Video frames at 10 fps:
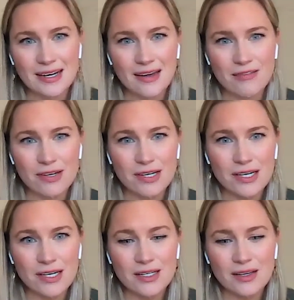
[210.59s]
I've
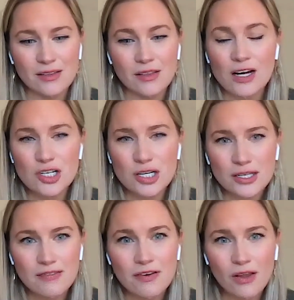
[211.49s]

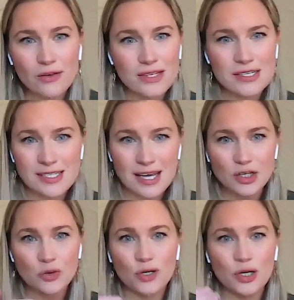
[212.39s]
logically followed this
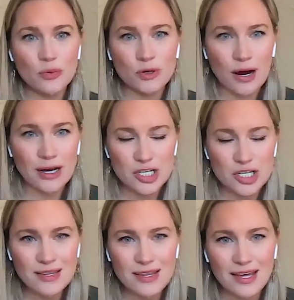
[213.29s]
like career
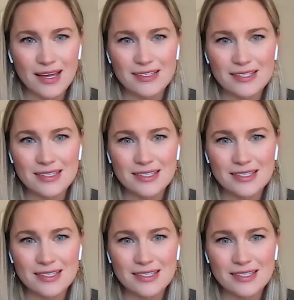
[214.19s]
progression that